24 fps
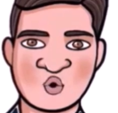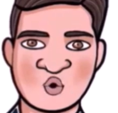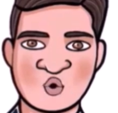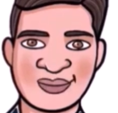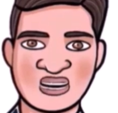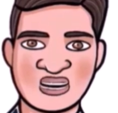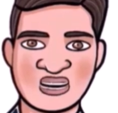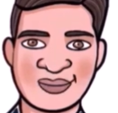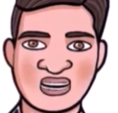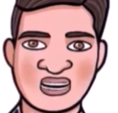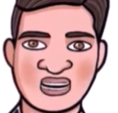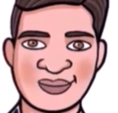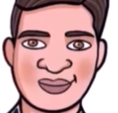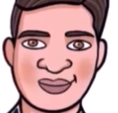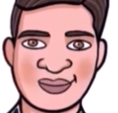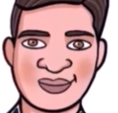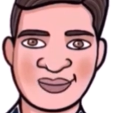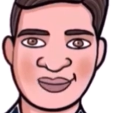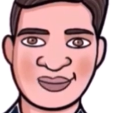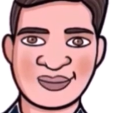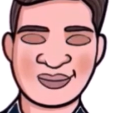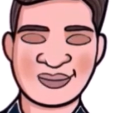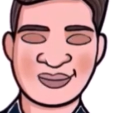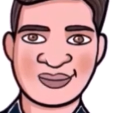
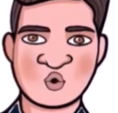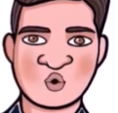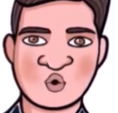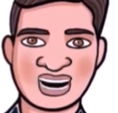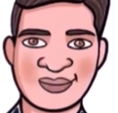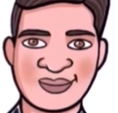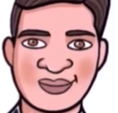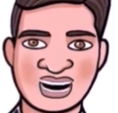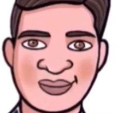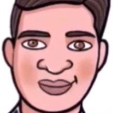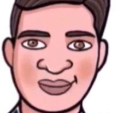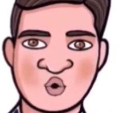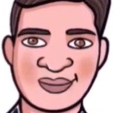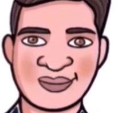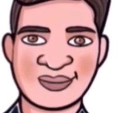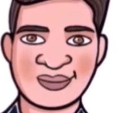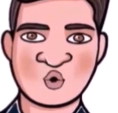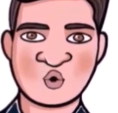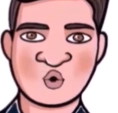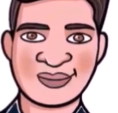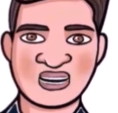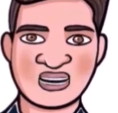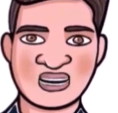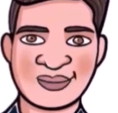Burshe or
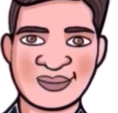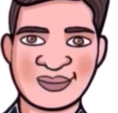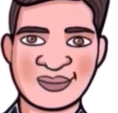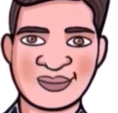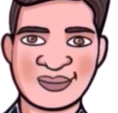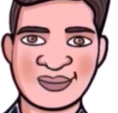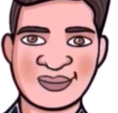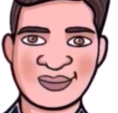burso